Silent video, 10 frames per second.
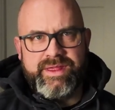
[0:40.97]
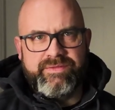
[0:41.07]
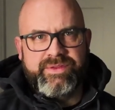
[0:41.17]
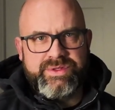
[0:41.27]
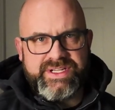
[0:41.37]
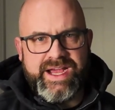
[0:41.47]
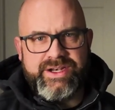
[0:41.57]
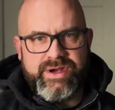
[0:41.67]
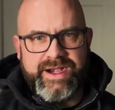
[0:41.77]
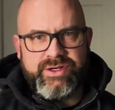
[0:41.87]
that influence a
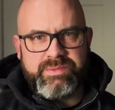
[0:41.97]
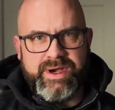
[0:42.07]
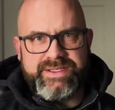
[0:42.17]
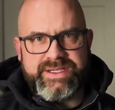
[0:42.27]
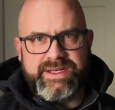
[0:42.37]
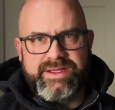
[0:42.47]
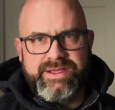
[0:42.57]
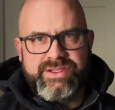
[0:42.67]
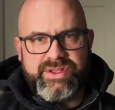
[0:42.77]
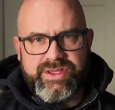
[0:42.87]
contractor's pricing
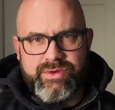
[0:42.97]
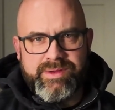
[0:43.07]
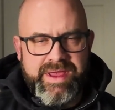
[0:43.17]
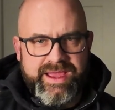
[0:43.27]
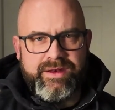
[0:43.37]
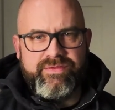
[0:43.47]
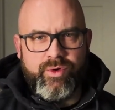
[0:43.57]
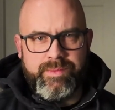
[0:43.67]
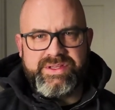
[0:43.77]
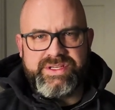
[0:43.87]
so that you can make an
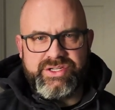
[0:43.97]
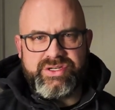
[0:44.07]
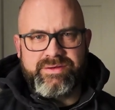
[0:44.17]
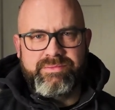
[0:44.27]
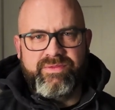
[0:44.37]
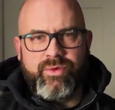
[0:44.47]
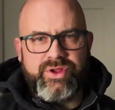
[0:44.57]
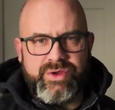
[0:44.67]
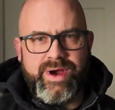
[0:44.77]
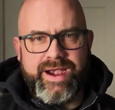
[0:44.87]
informed decision
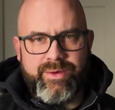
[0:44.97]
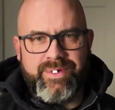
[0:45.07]
before you hire